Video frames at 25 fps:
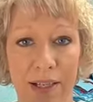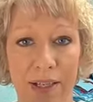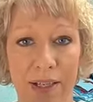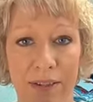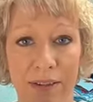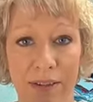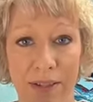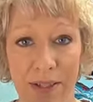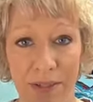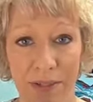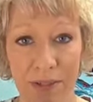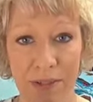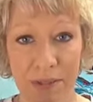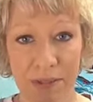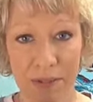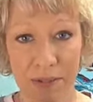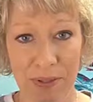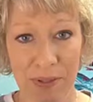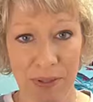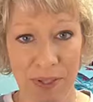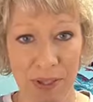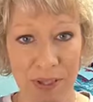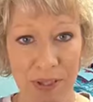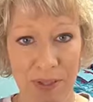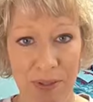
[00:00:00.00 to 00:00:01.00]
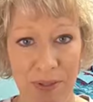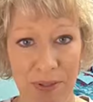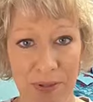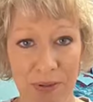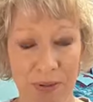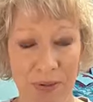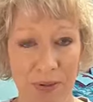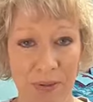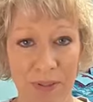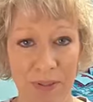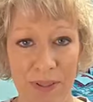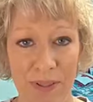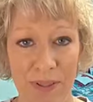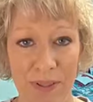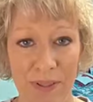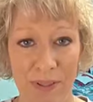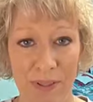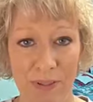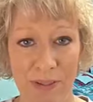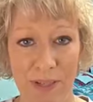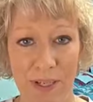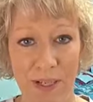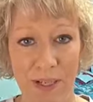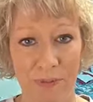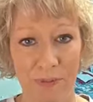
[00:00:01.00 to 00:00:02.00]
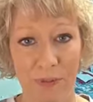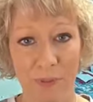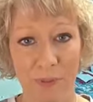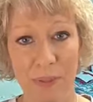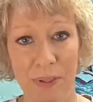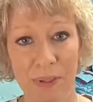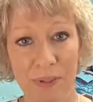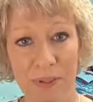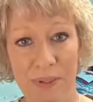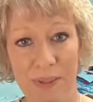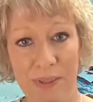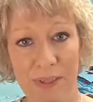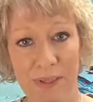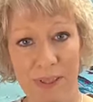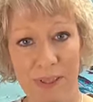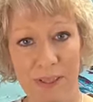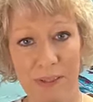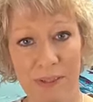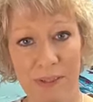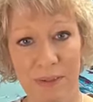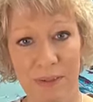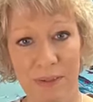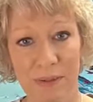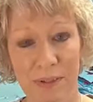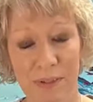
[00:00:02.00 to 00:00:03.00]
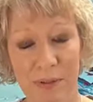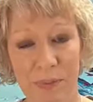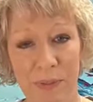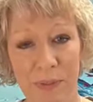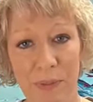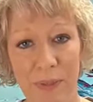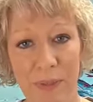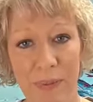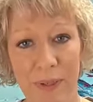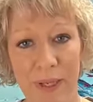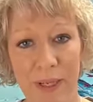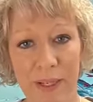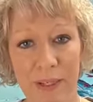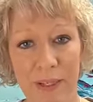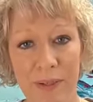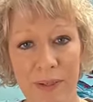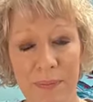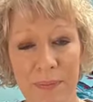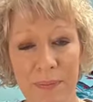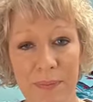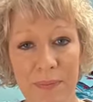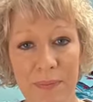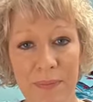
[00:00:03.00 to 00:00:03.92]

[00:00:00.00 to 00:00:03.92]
letters so you can do, kind of a personalized little zipper bag.